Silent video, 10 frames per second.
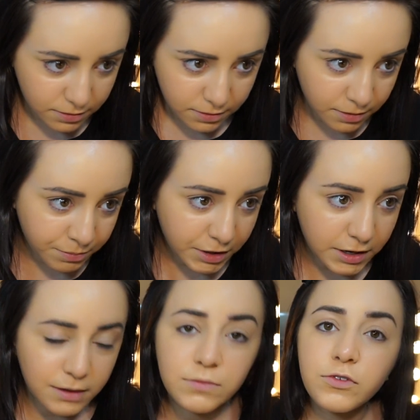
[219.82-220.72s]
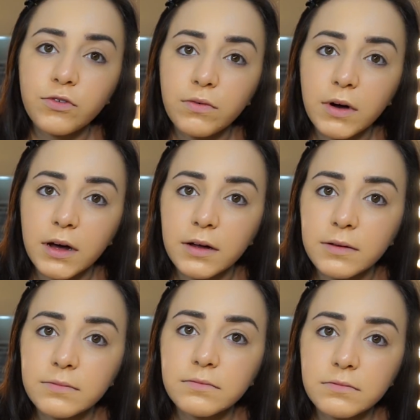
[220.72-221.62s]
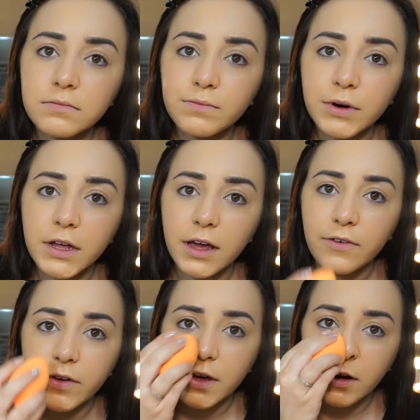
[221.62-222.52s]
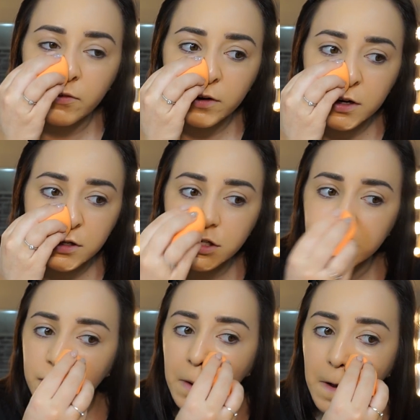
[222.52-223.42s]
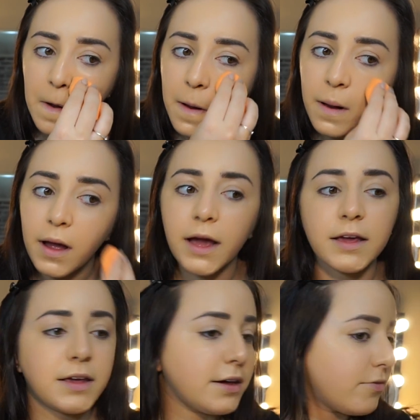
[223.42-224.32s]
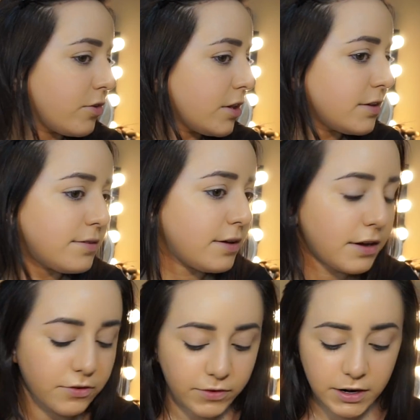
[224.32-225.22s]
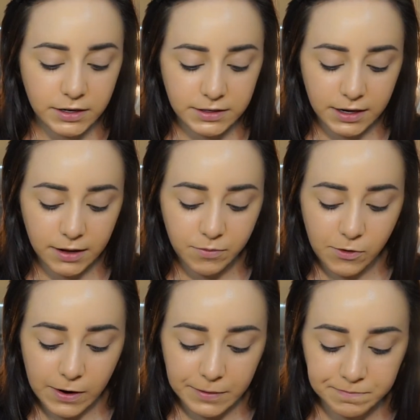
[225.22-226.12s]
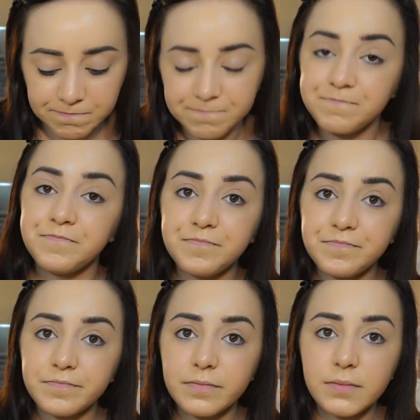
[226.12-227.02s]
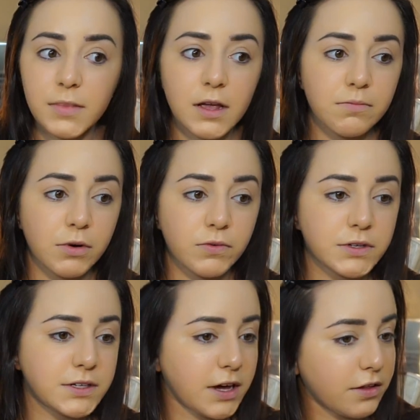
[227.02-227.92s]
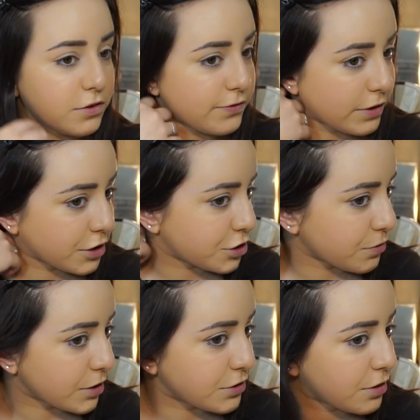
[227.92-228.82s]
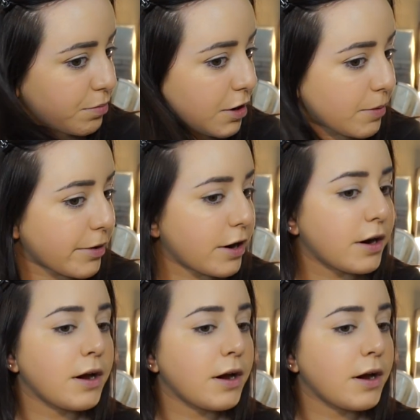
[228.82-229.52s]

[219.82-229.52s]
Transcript: a medium to a pretty heavy coverage. I can't really see any redness anymore, but we'll see how this foundation wears with the primer.